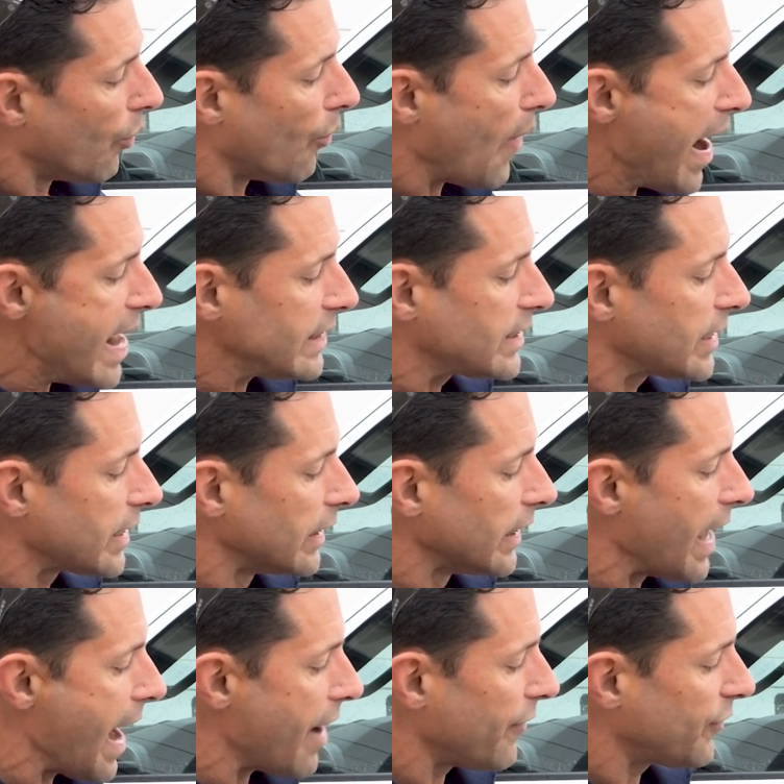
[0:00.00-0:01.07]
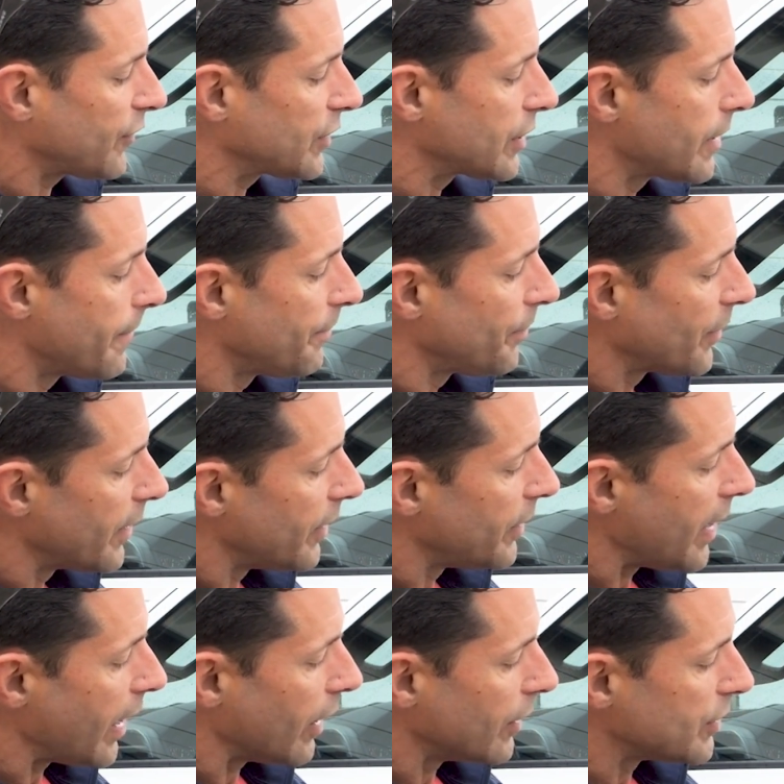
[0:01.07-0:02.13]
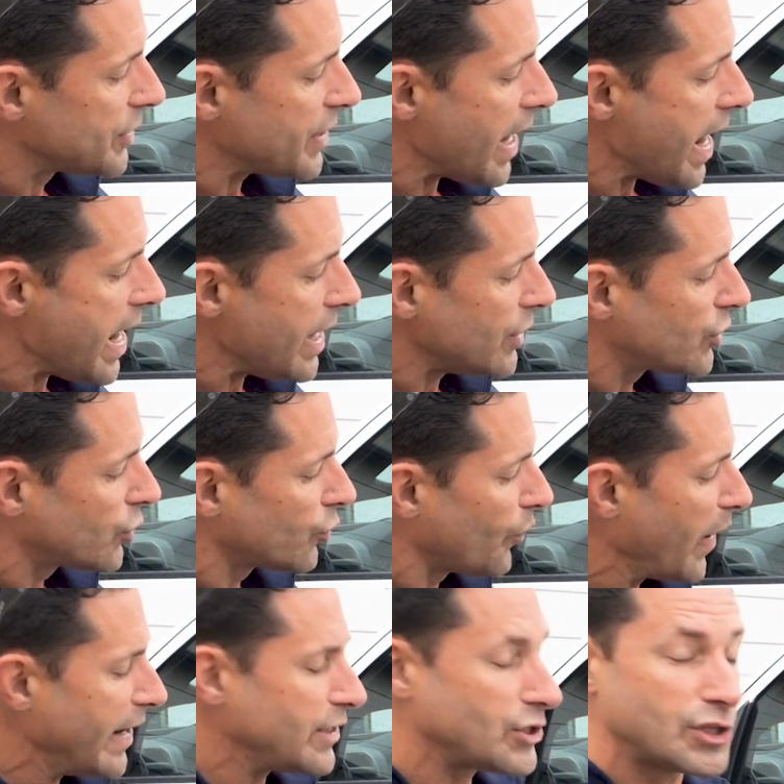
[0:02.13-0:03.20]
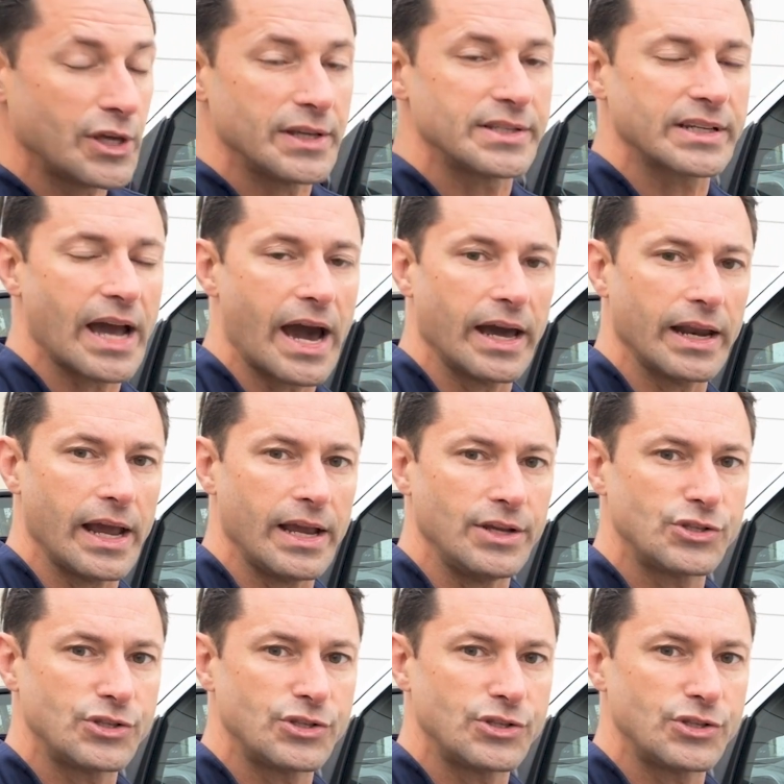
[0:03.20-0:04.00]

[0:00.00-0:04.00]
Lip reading: Way to the left, there's a switch that's got a